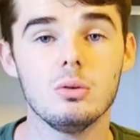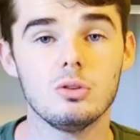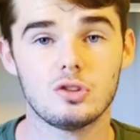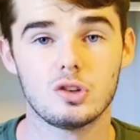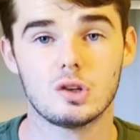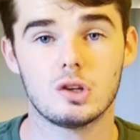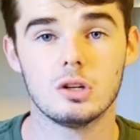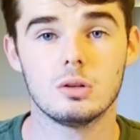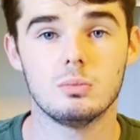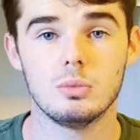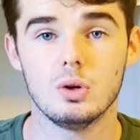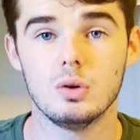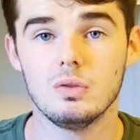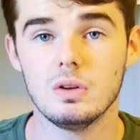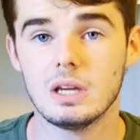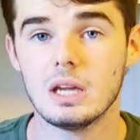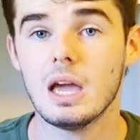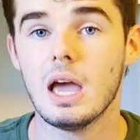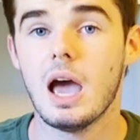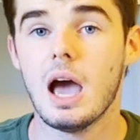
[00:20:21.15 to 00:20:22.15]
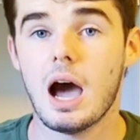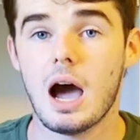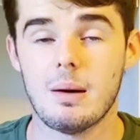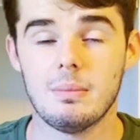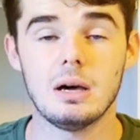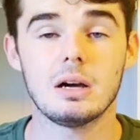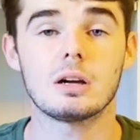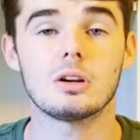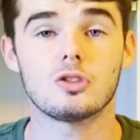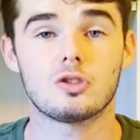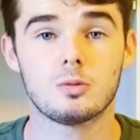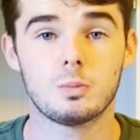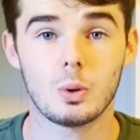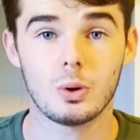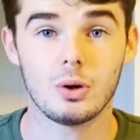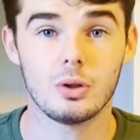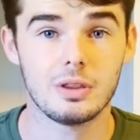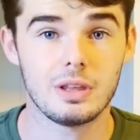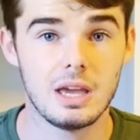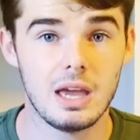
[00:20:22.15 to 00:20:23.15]
was a good movie. I'm not going to
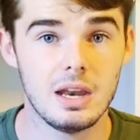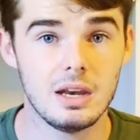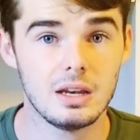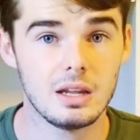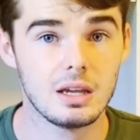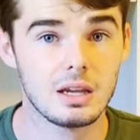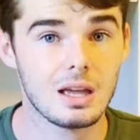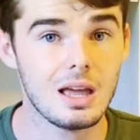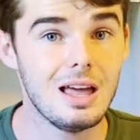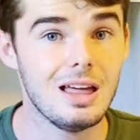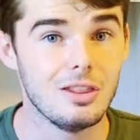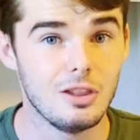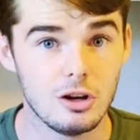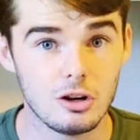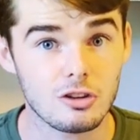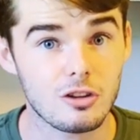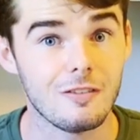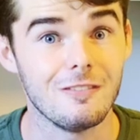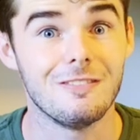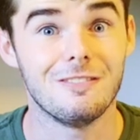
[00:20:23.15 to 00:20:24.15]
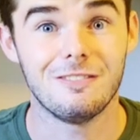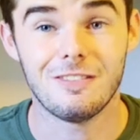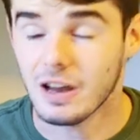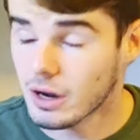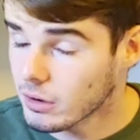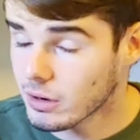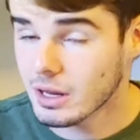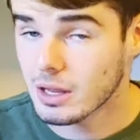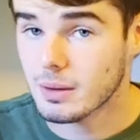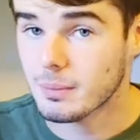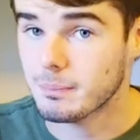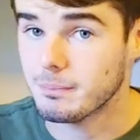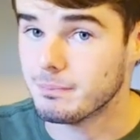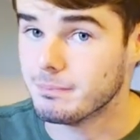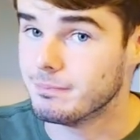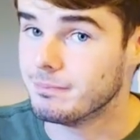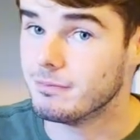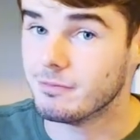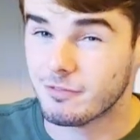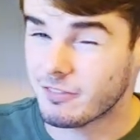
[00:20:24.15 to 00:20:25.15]
spoil the ending. There's a very,
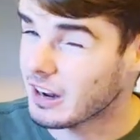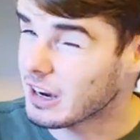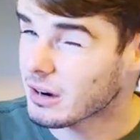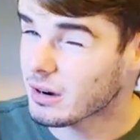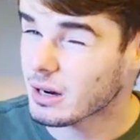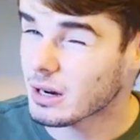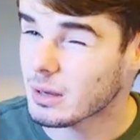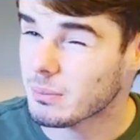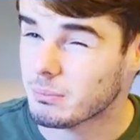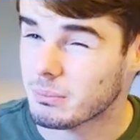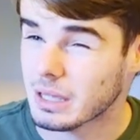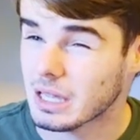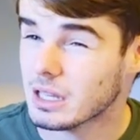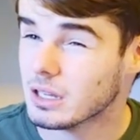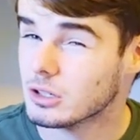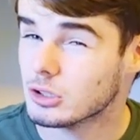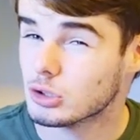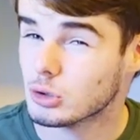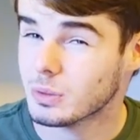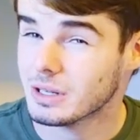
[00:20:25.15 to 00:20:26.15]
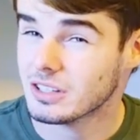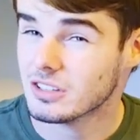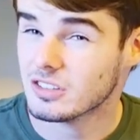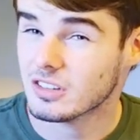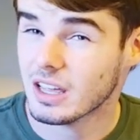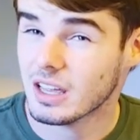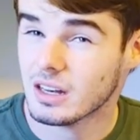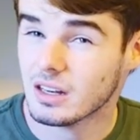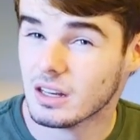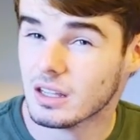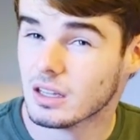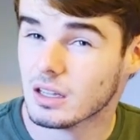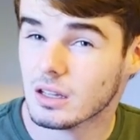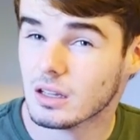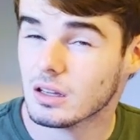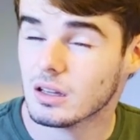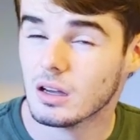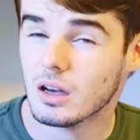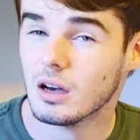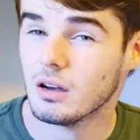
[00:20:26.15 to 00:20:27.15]
very big twist
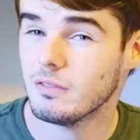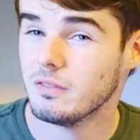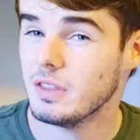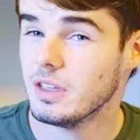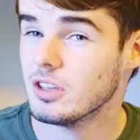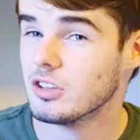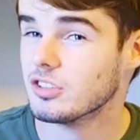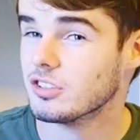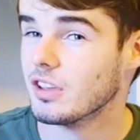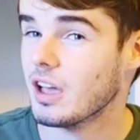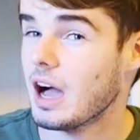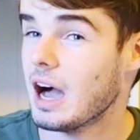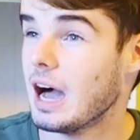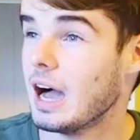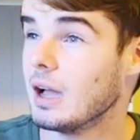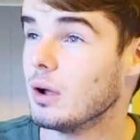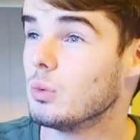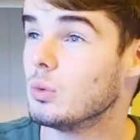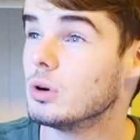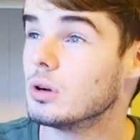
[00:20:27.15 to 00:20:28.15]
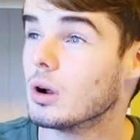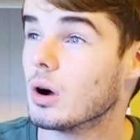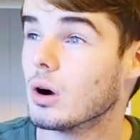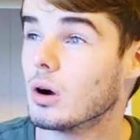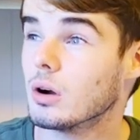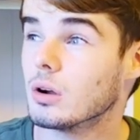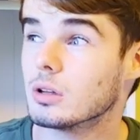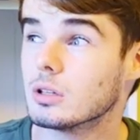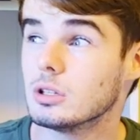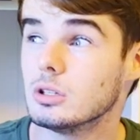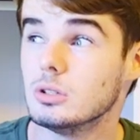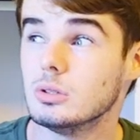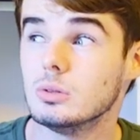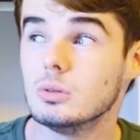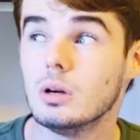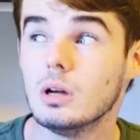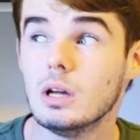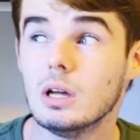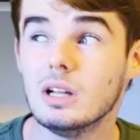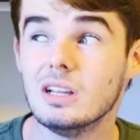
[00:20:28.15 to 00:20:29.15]
ending of this. I would
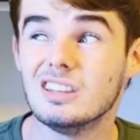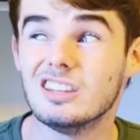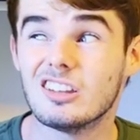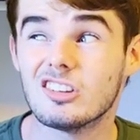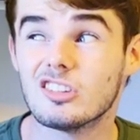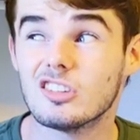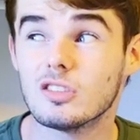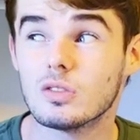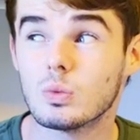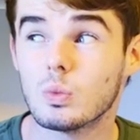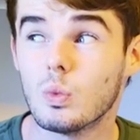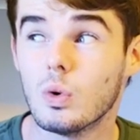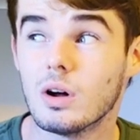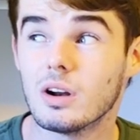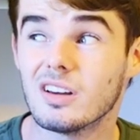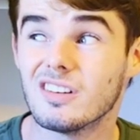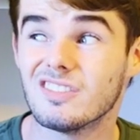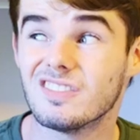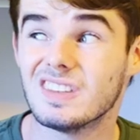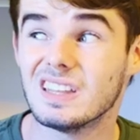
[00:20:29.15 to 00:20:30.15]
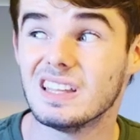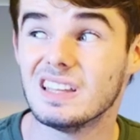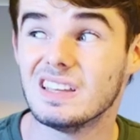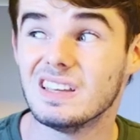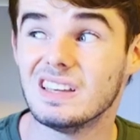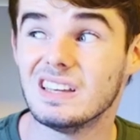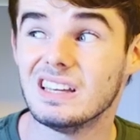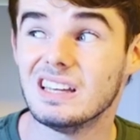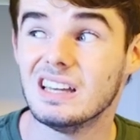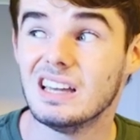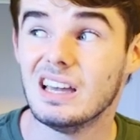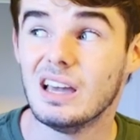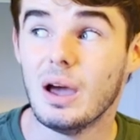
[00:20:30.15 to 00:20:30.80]
argue this is one of the